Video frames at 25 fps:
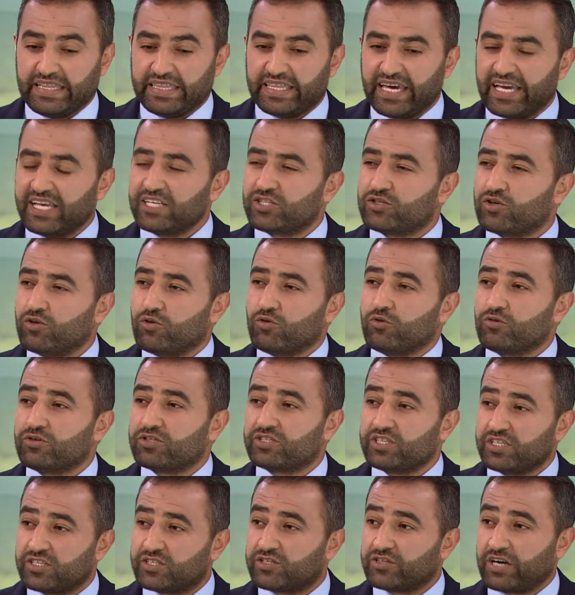They
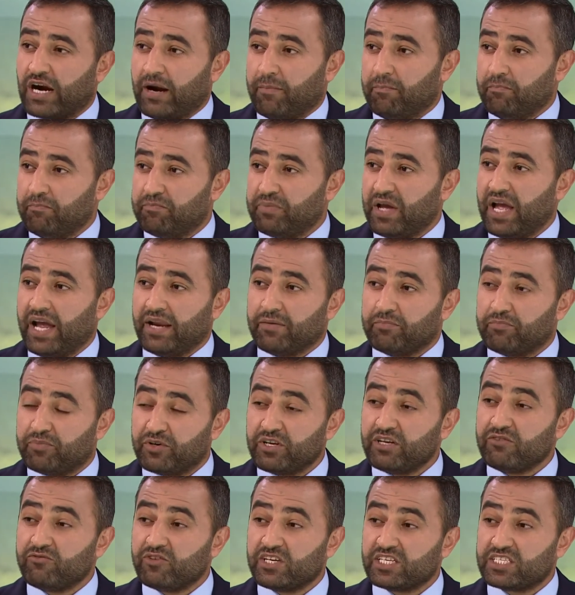told Trump and
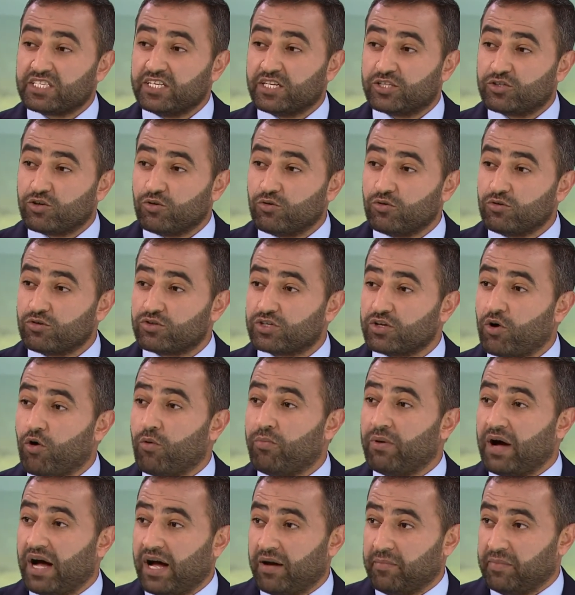previously told
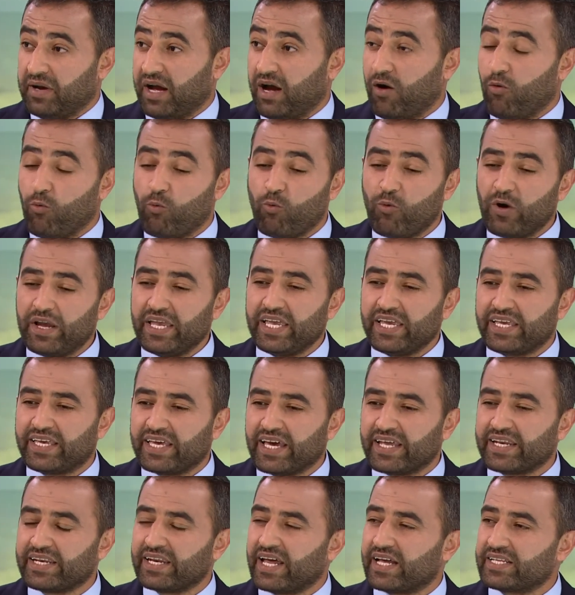Obama, we
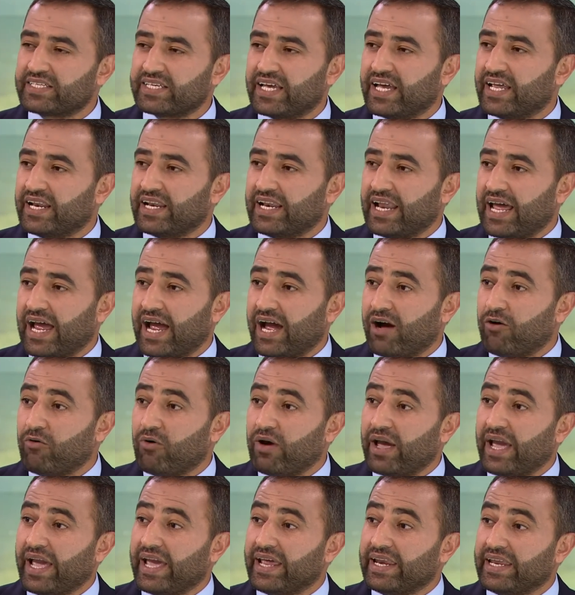cannot
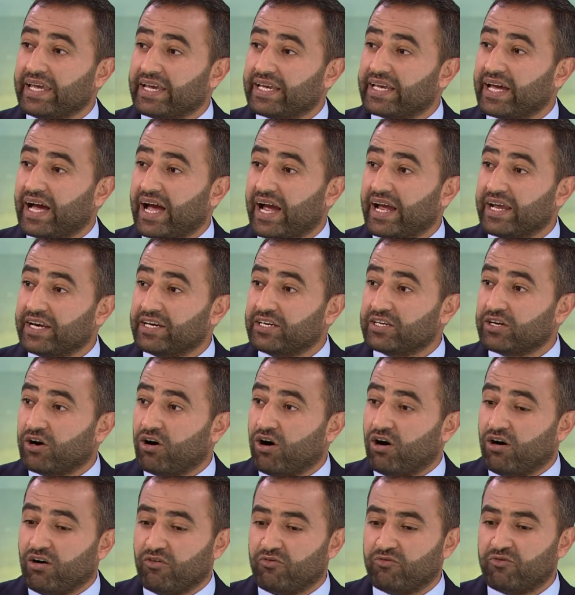allow any kind
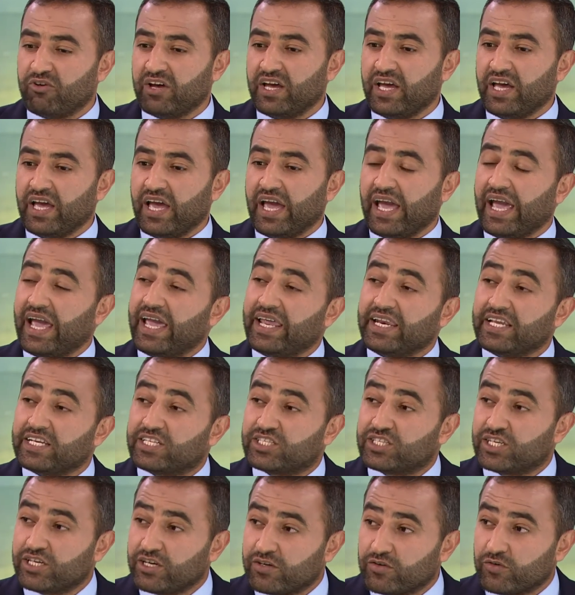of any
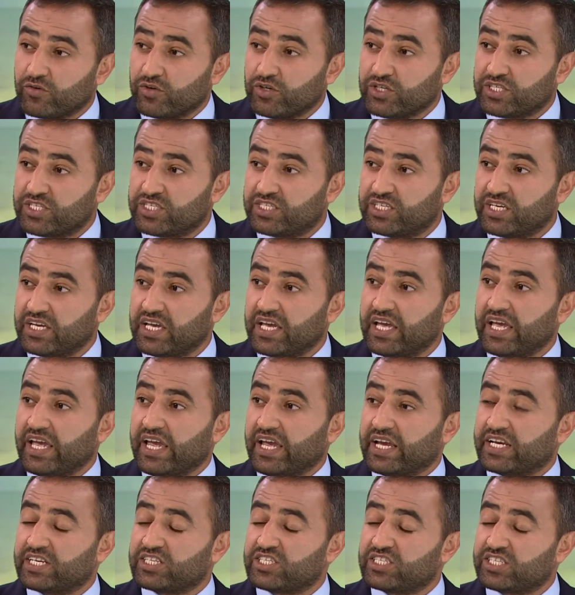terrorist
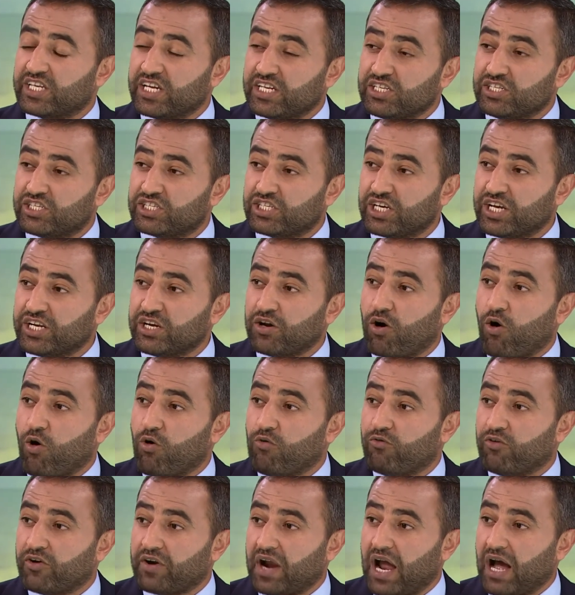extension
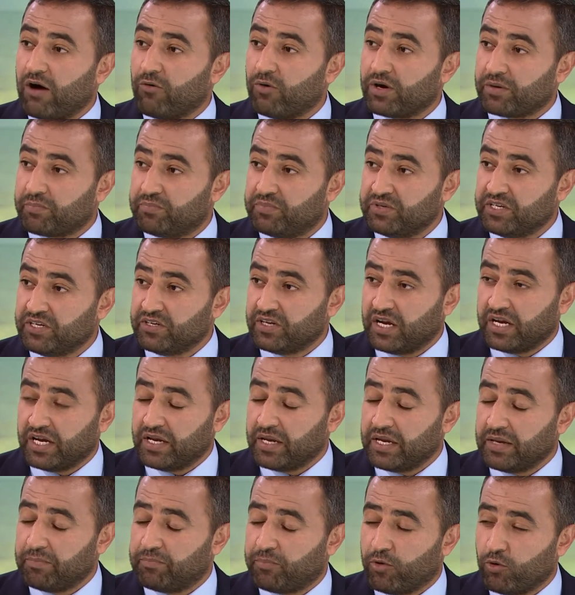over our
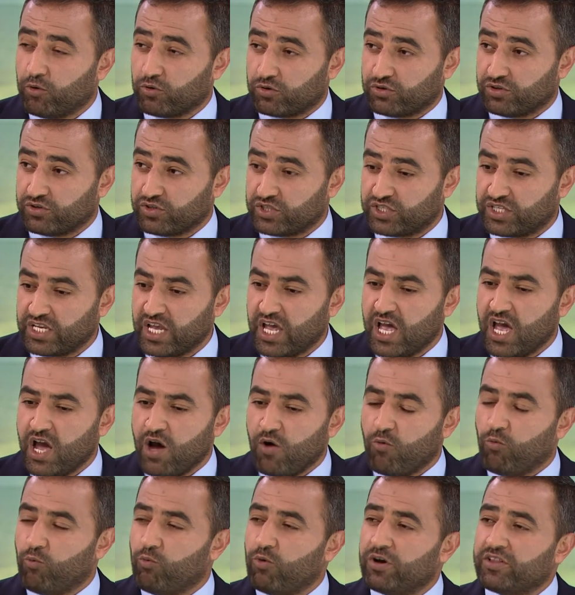borders,
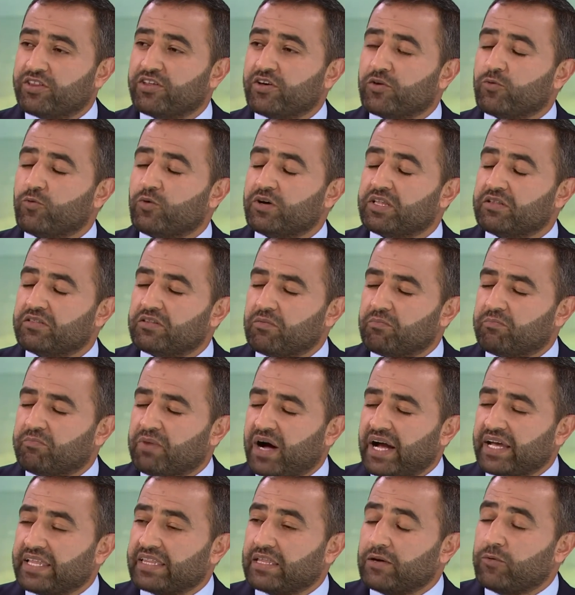whether
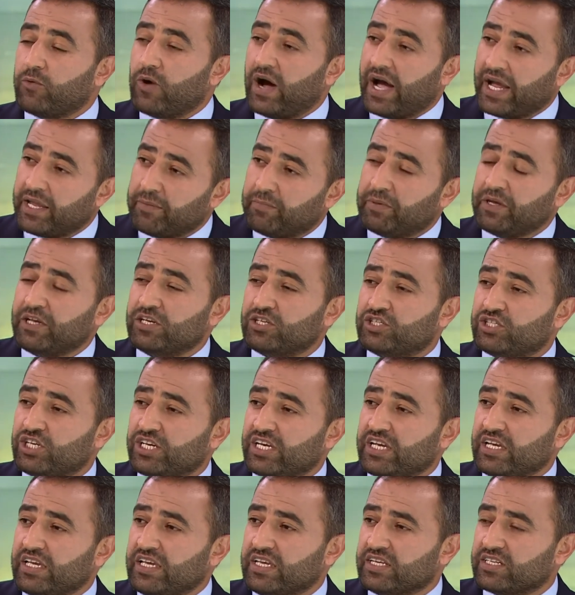by the
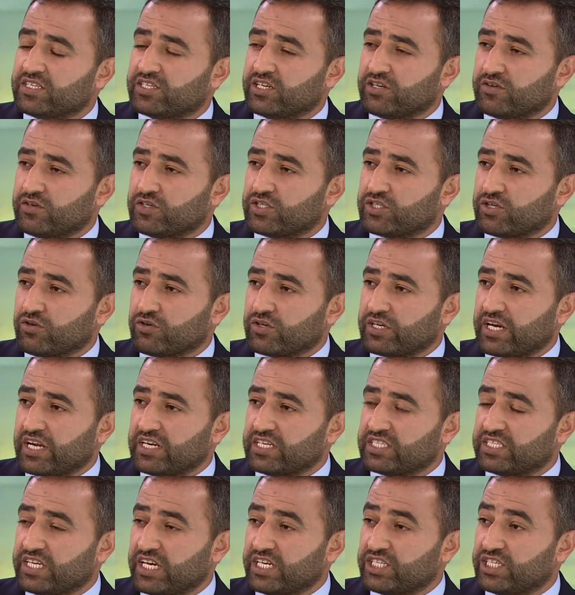YPG terrorist
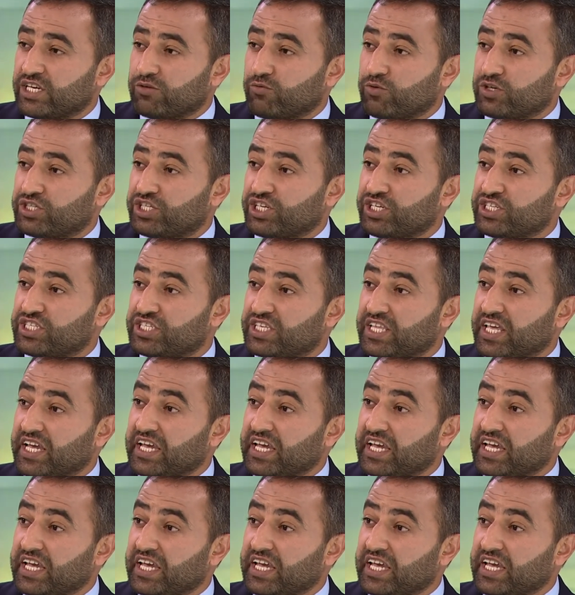organization, which is the